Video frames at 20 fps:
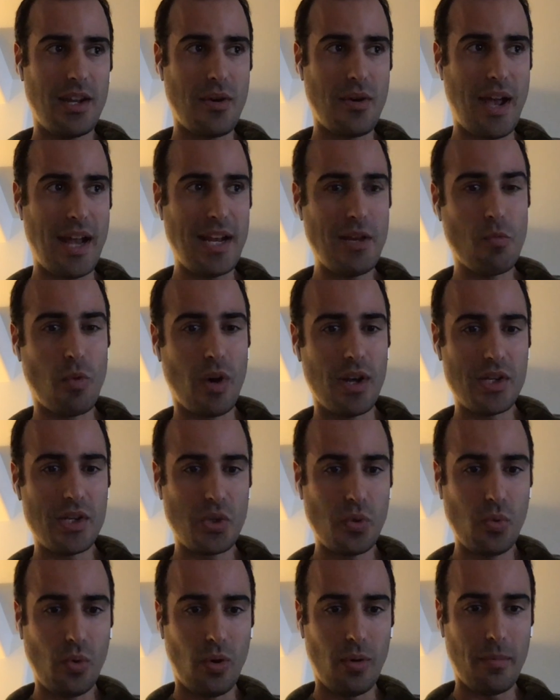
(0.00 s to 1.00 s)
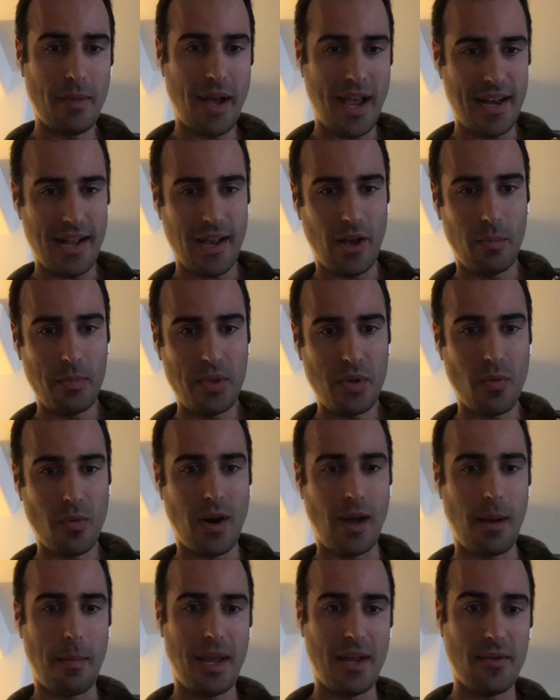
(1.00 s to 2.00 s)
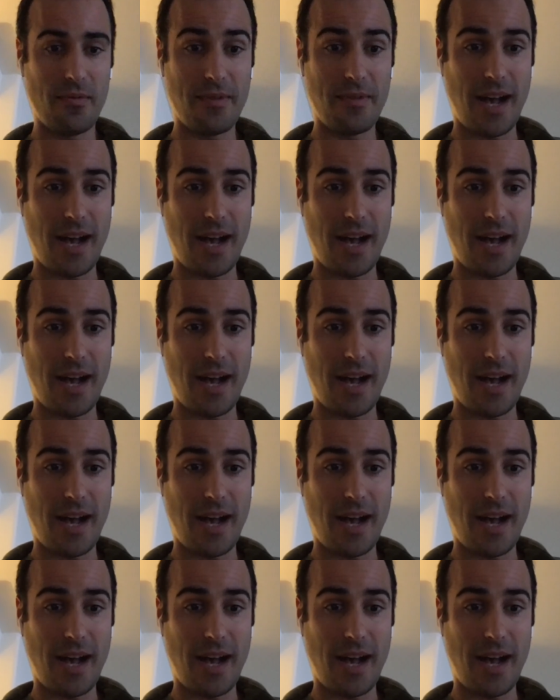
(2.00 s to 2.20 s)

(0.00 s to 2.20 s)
any one tool might help you automate